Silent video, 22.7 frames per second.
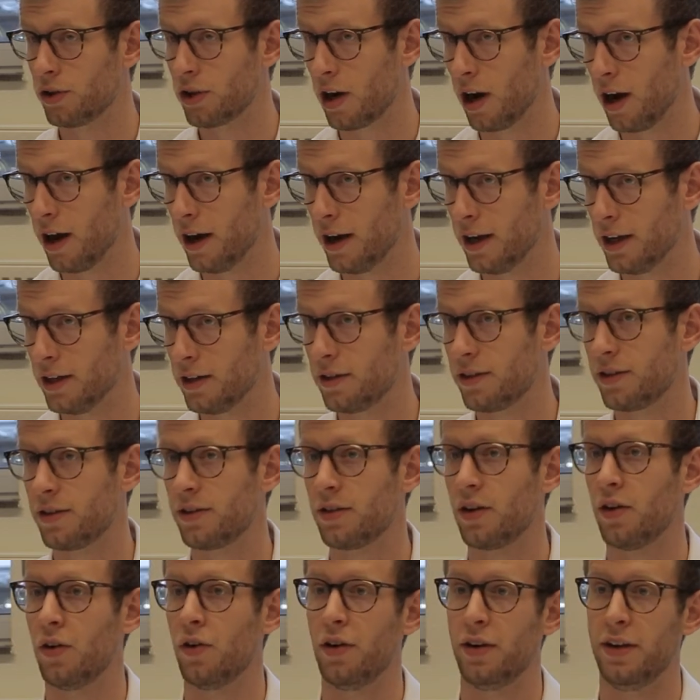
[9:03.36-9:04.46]
clients
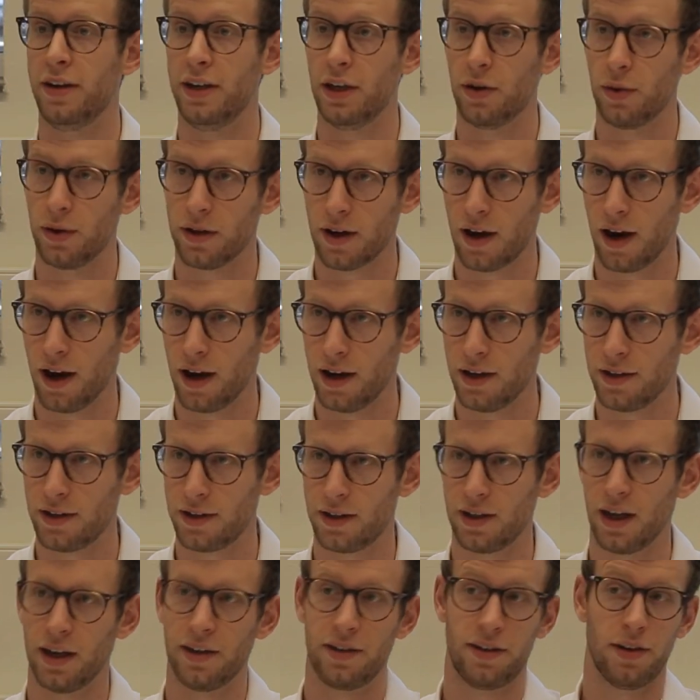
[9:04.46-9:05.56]
or deal with clients,
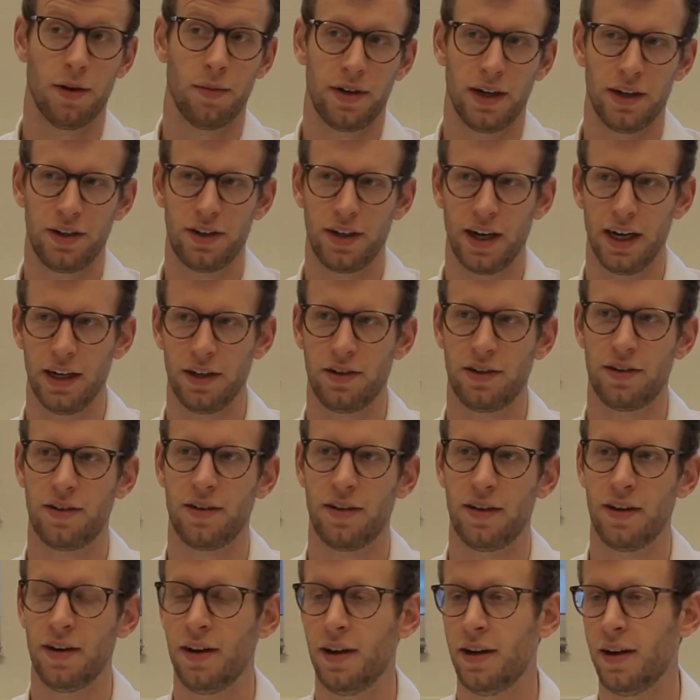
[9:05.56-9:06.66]
has something changed
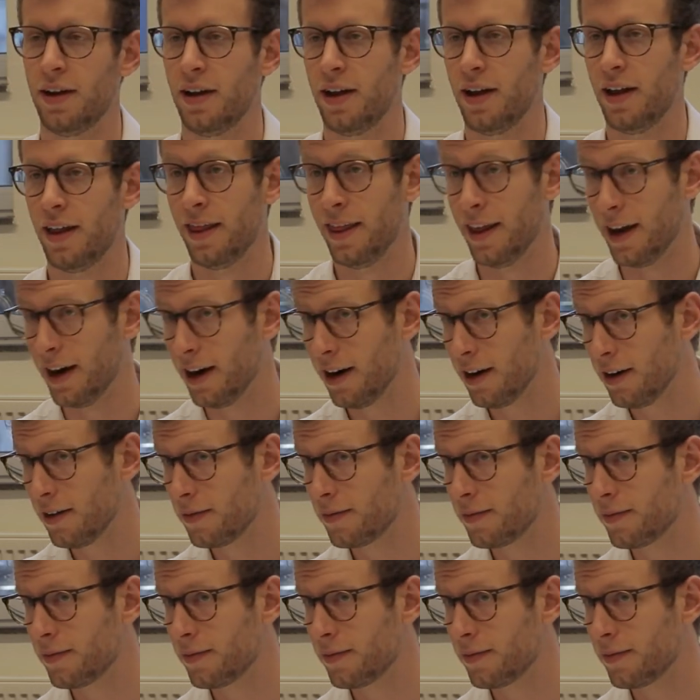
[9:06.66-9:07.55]
there?